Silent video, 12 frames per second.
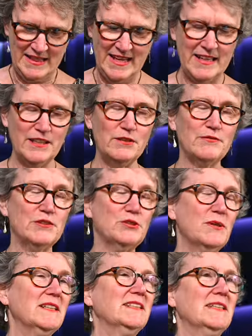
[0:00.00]
Thank you for
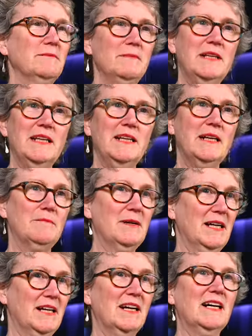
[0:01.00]
trusting me and
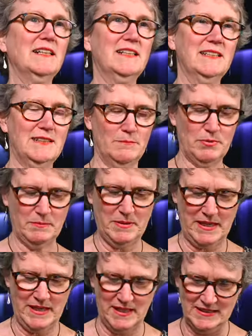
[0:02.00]
my colleagues at
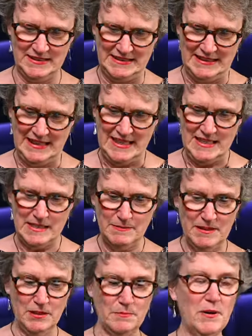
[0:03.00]
Propel to
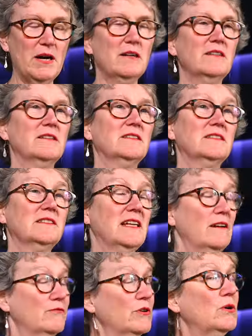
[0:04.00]
be your partners
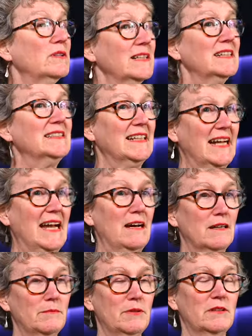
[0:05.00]
and for holding us
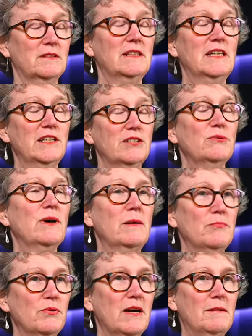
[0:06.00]
accountable to our
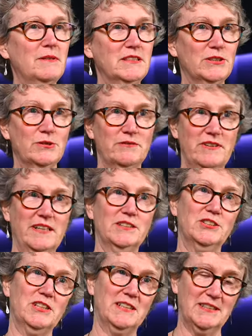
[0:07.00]
promise to
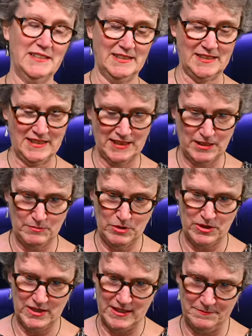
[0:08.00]
advance justice in the
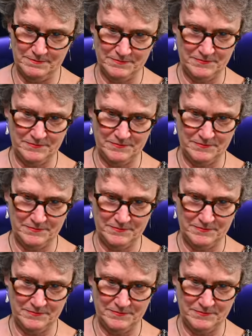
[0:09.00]
community.